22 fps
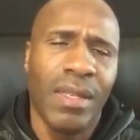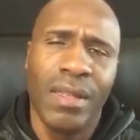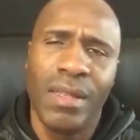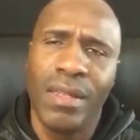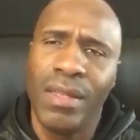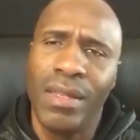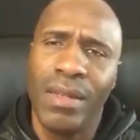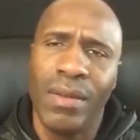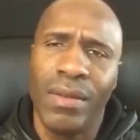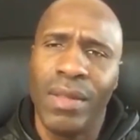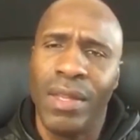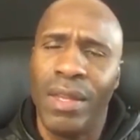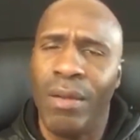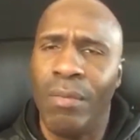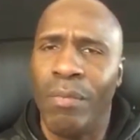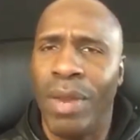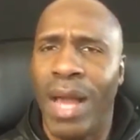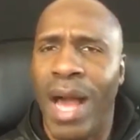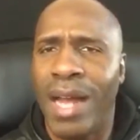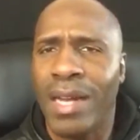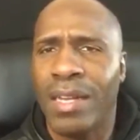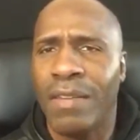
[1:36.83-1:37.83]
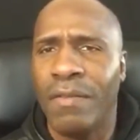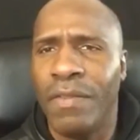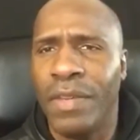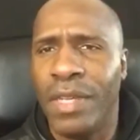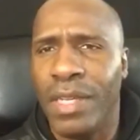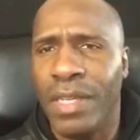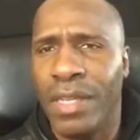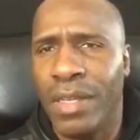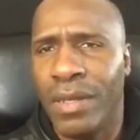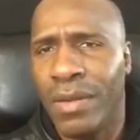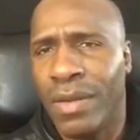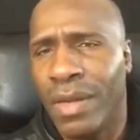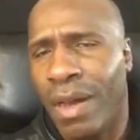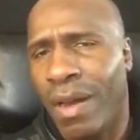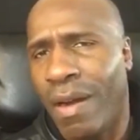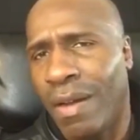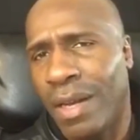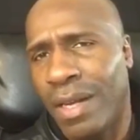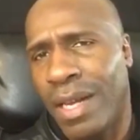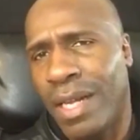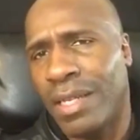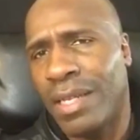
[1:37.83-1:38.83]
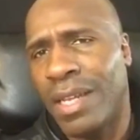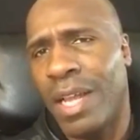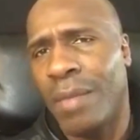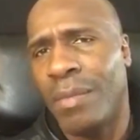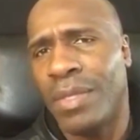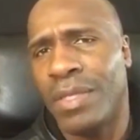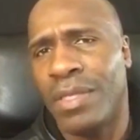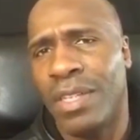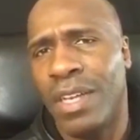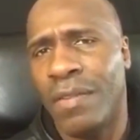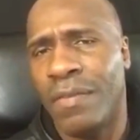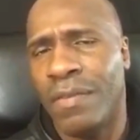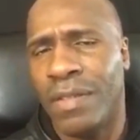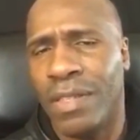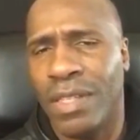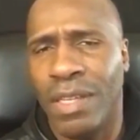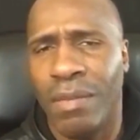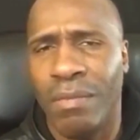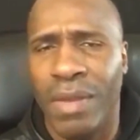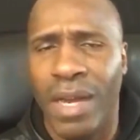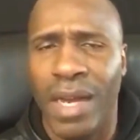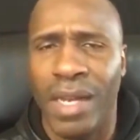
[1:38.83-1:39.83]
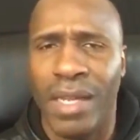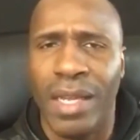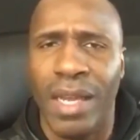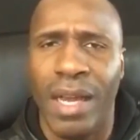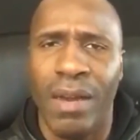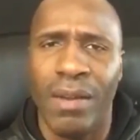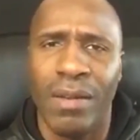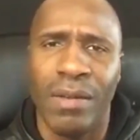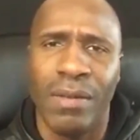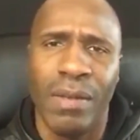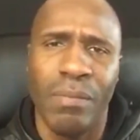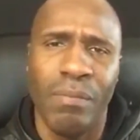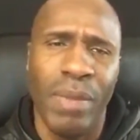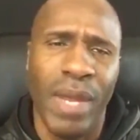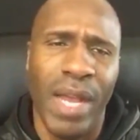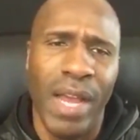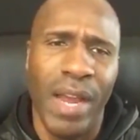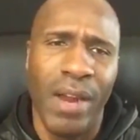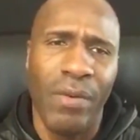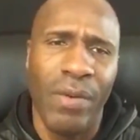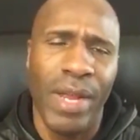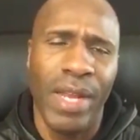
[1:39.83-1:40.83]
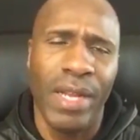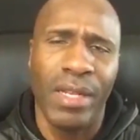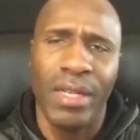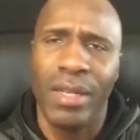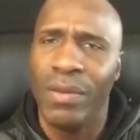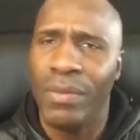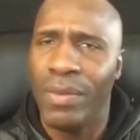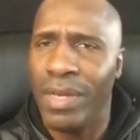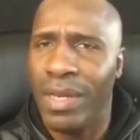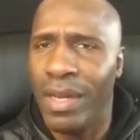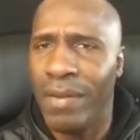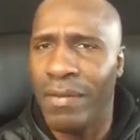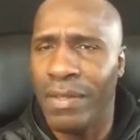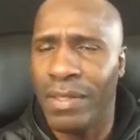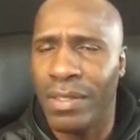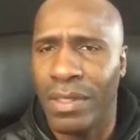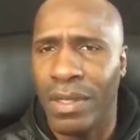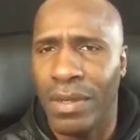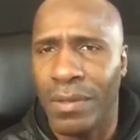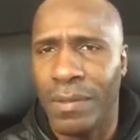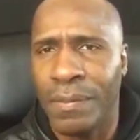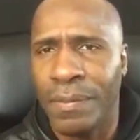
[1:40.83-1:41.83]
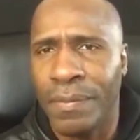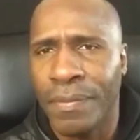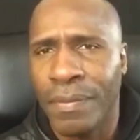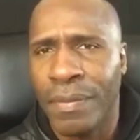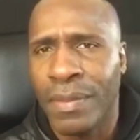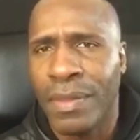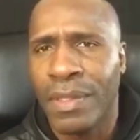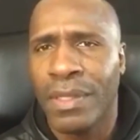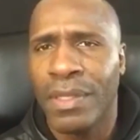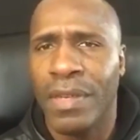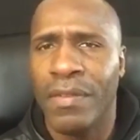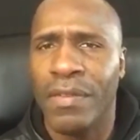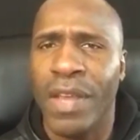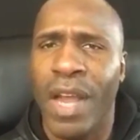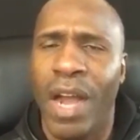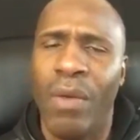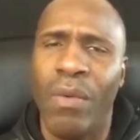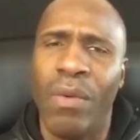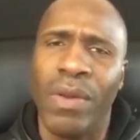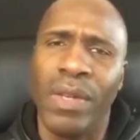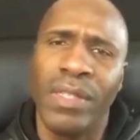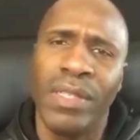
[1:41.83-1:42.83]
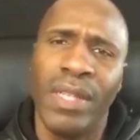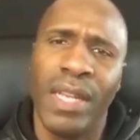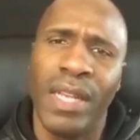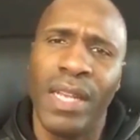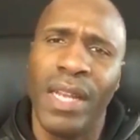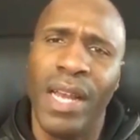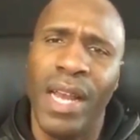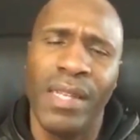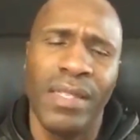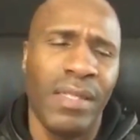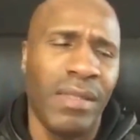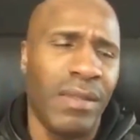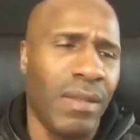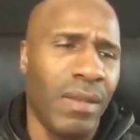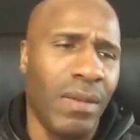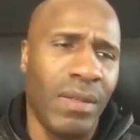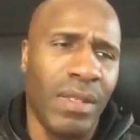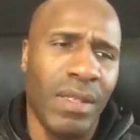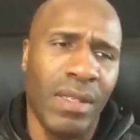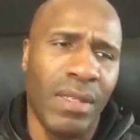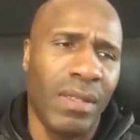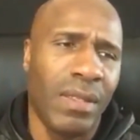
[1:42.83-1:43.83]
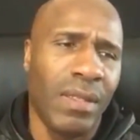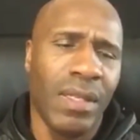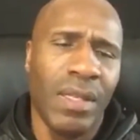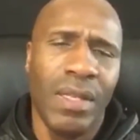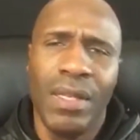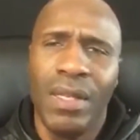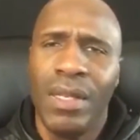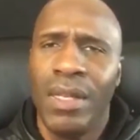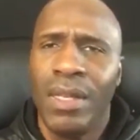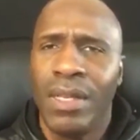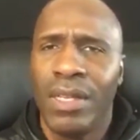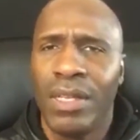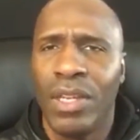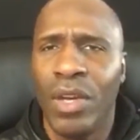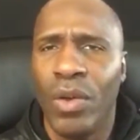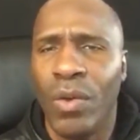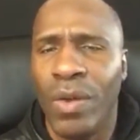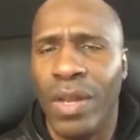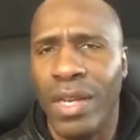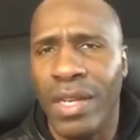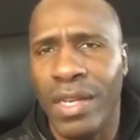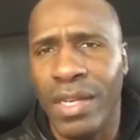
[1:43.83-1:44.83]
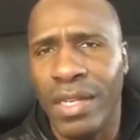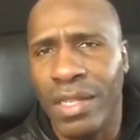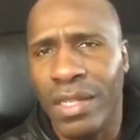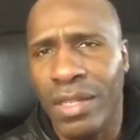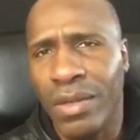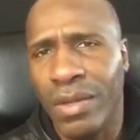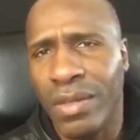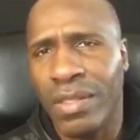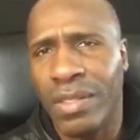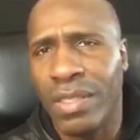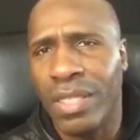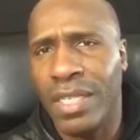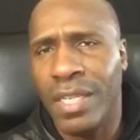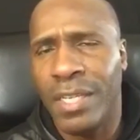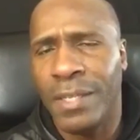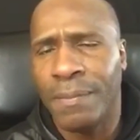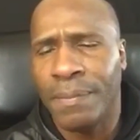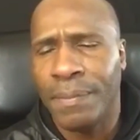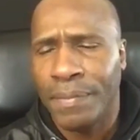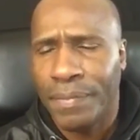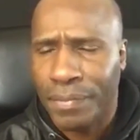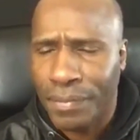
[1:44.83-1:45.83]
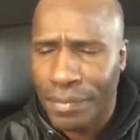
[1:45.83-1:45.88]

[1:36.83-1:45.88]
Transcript: you know they'll block the video and all of that type of stuff and give my account a bad rating or whatever. So if y'all want to check it out, you know, just Google it and you'll see it.